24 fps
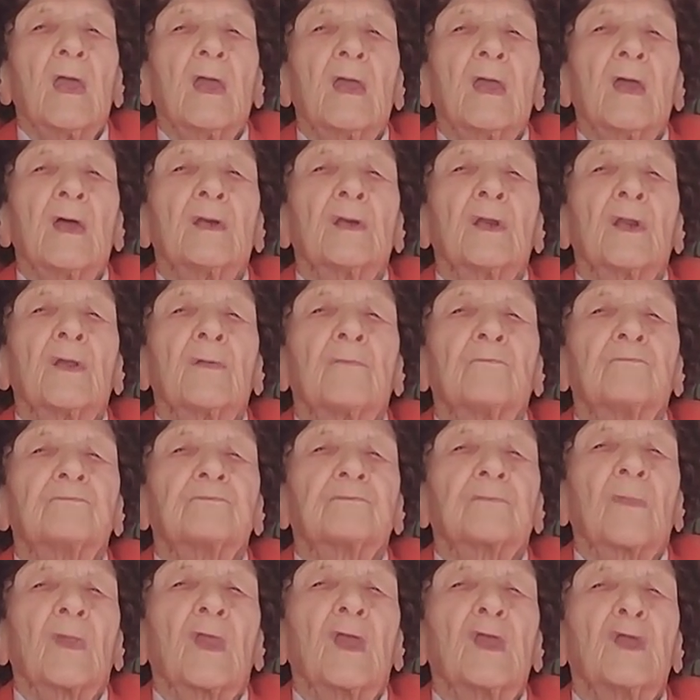And
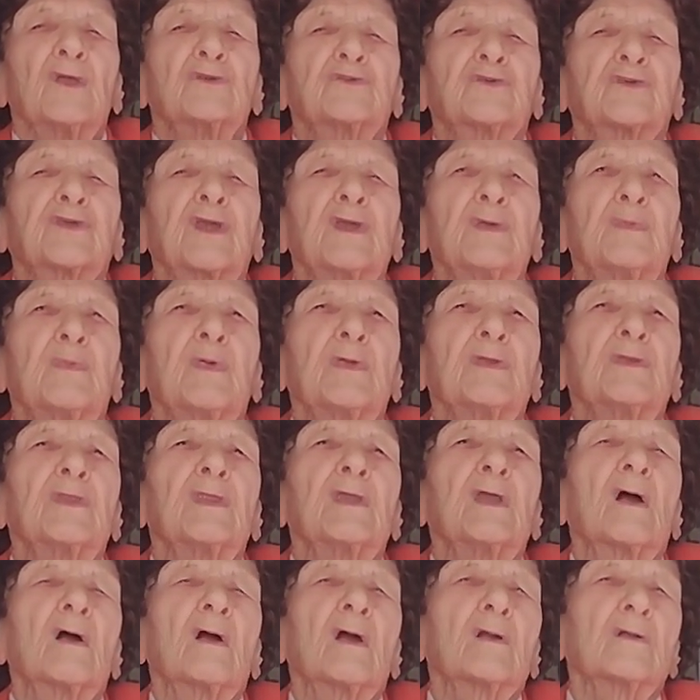it's keeping
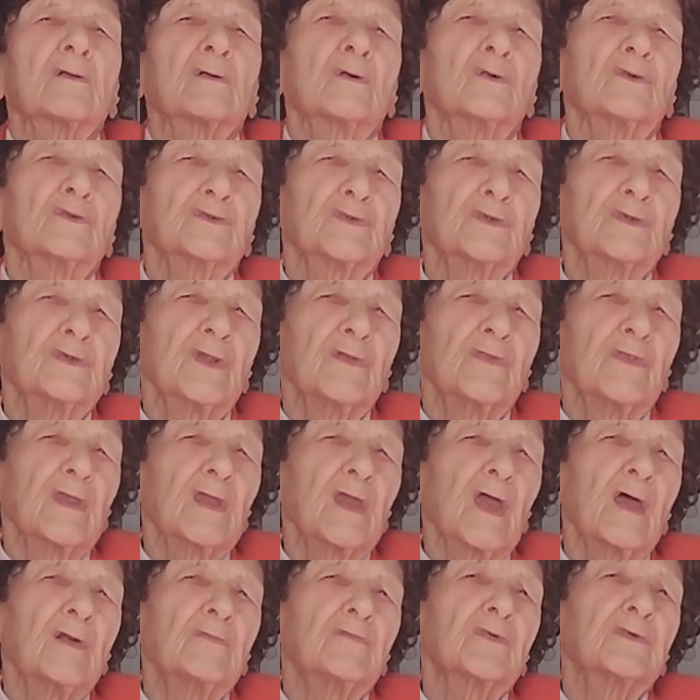the articles into
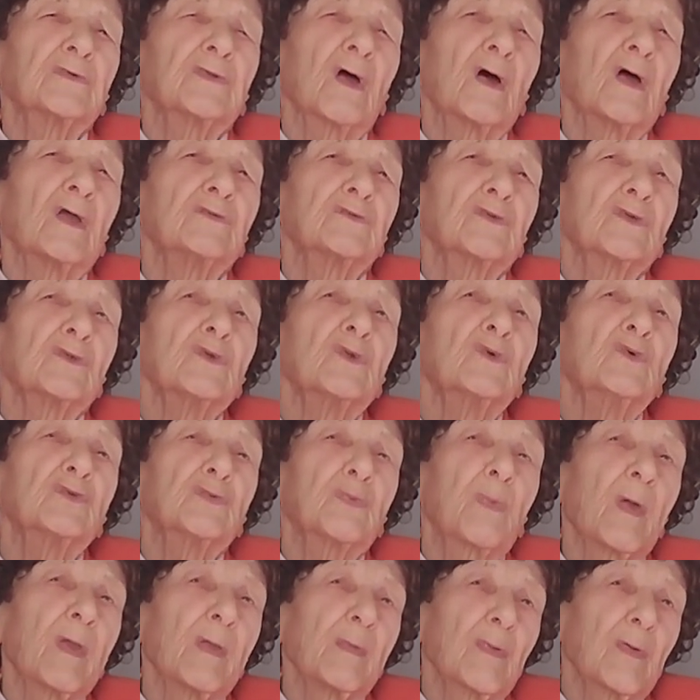the advertiser
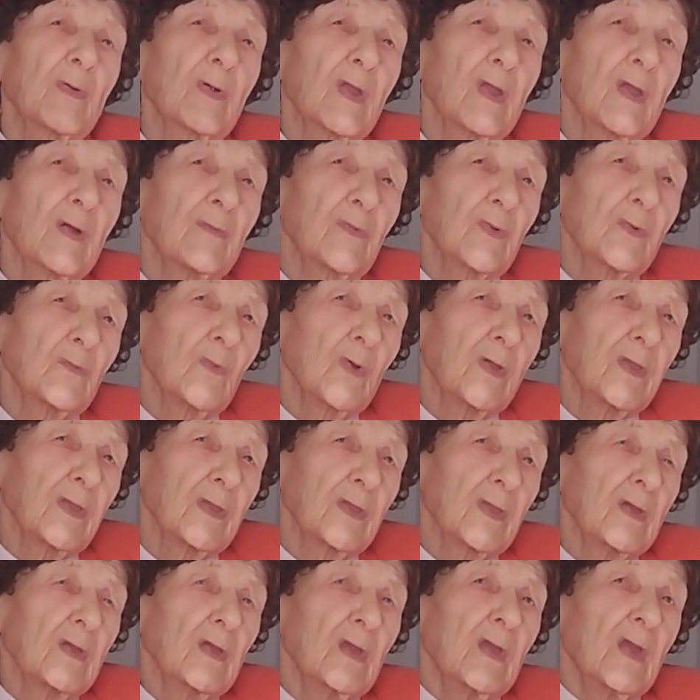newspaper every week.
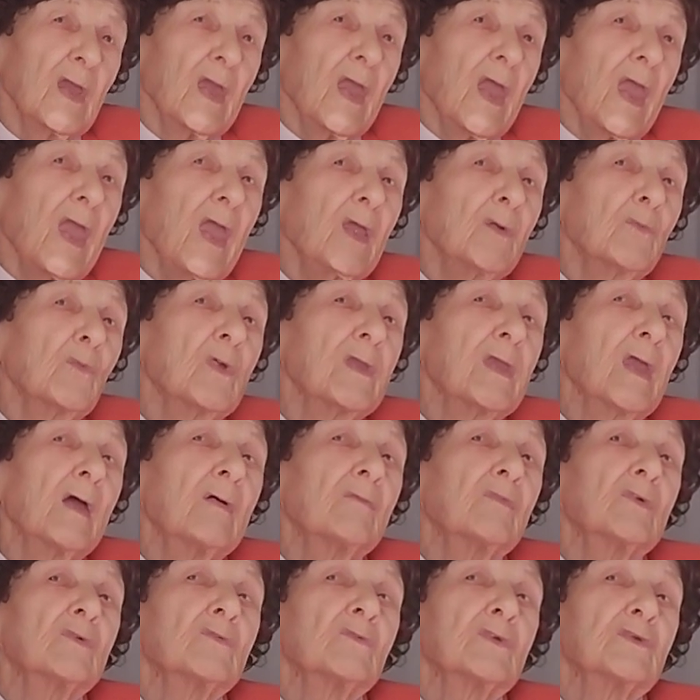And we
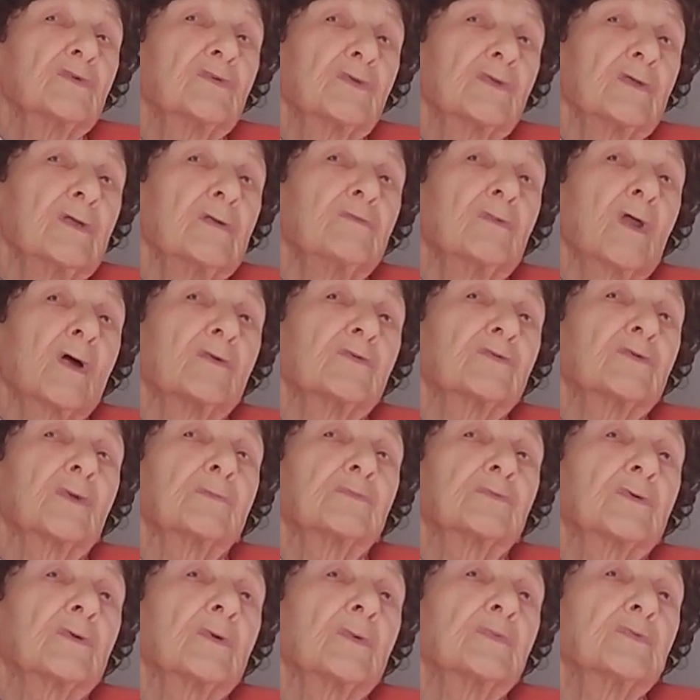haven't received our
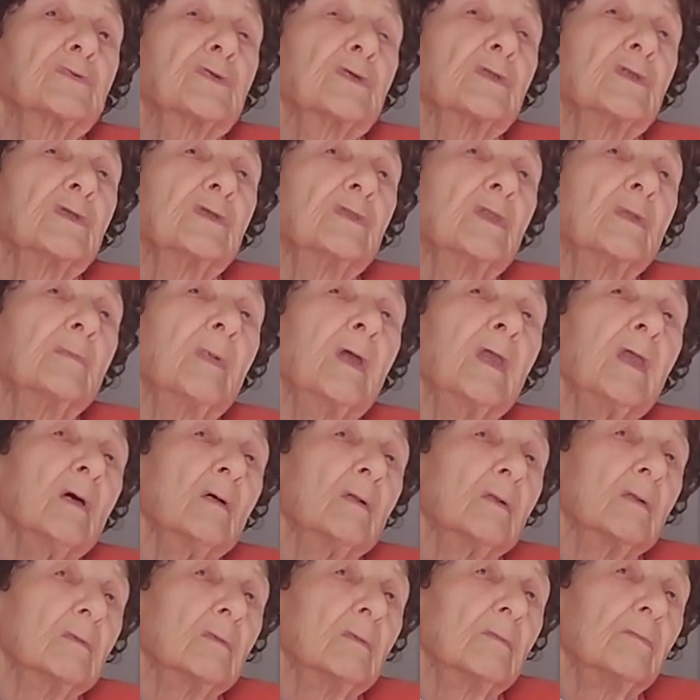subscription in the
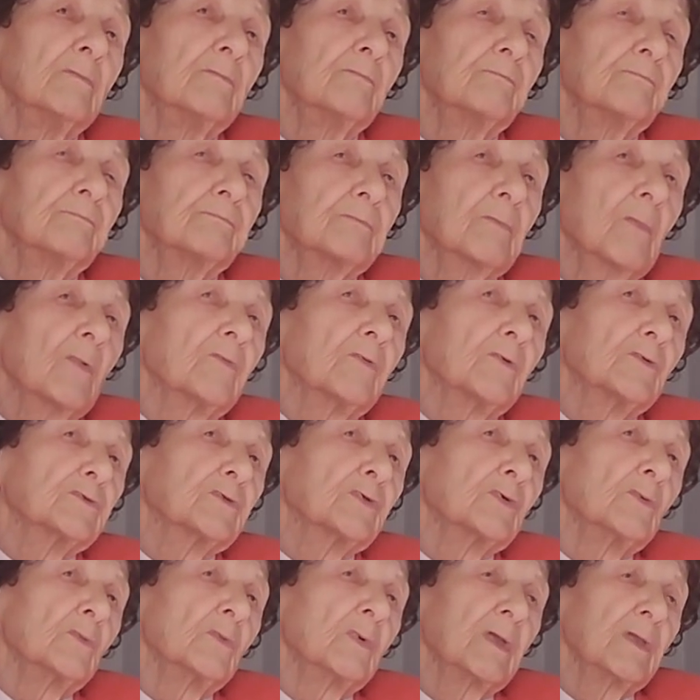mail for
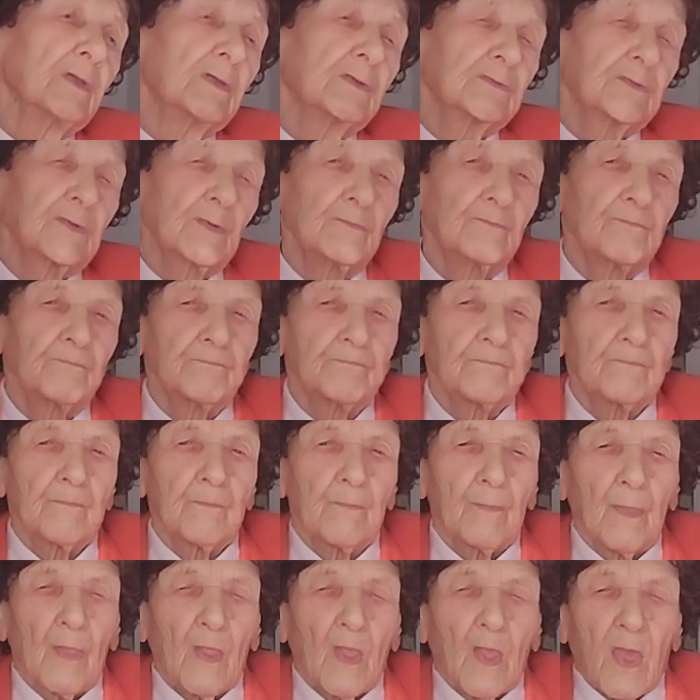two weeks.
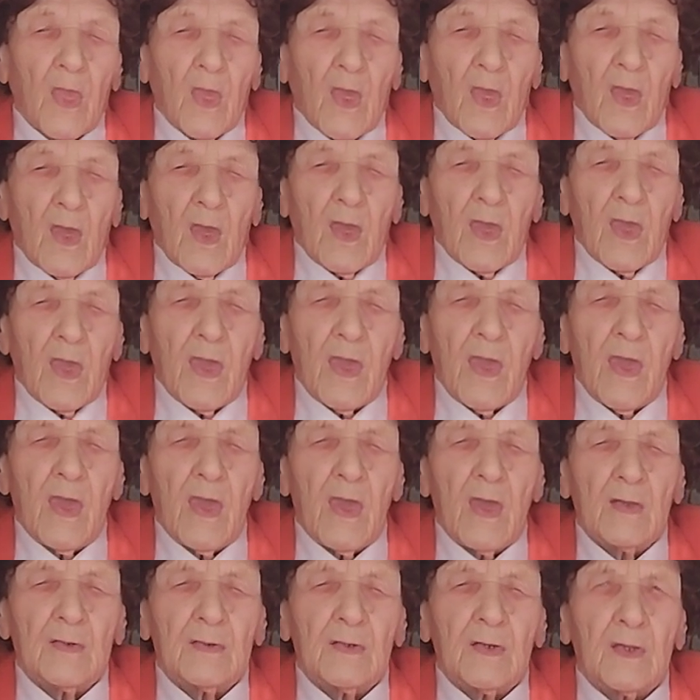
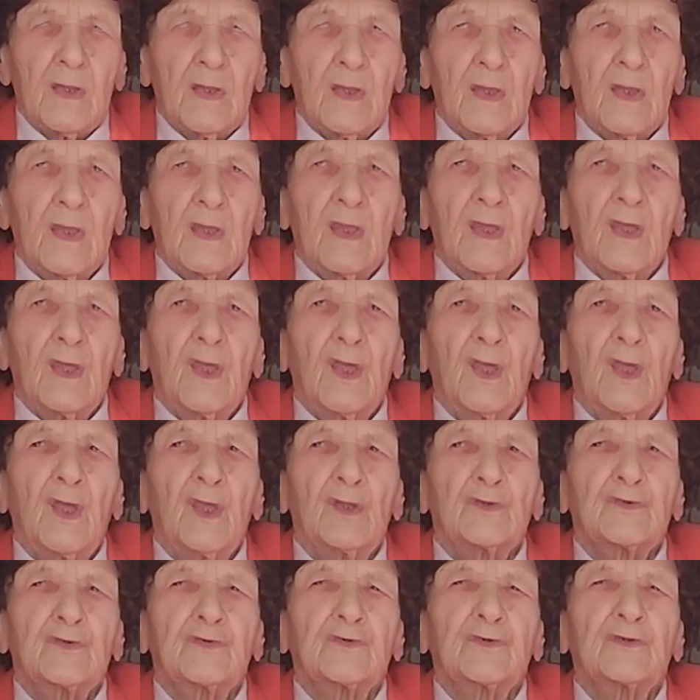And
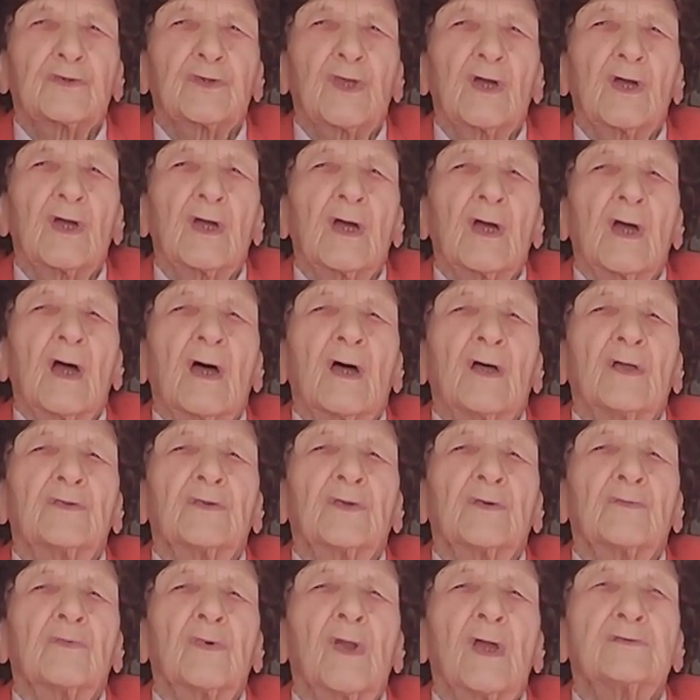it's
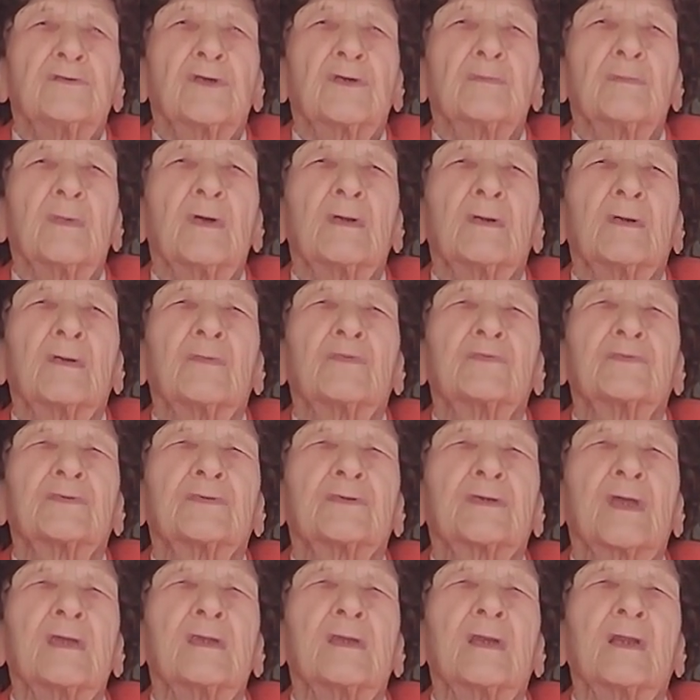the regimen of
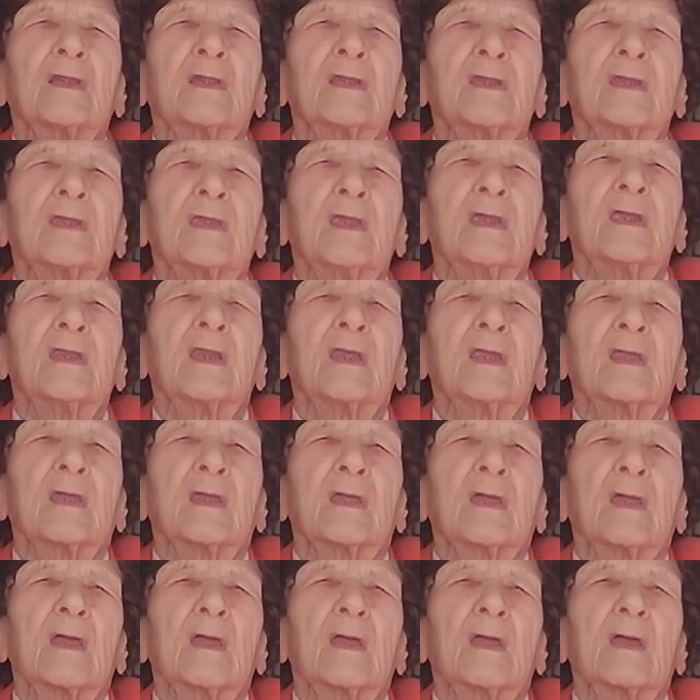saintly eating.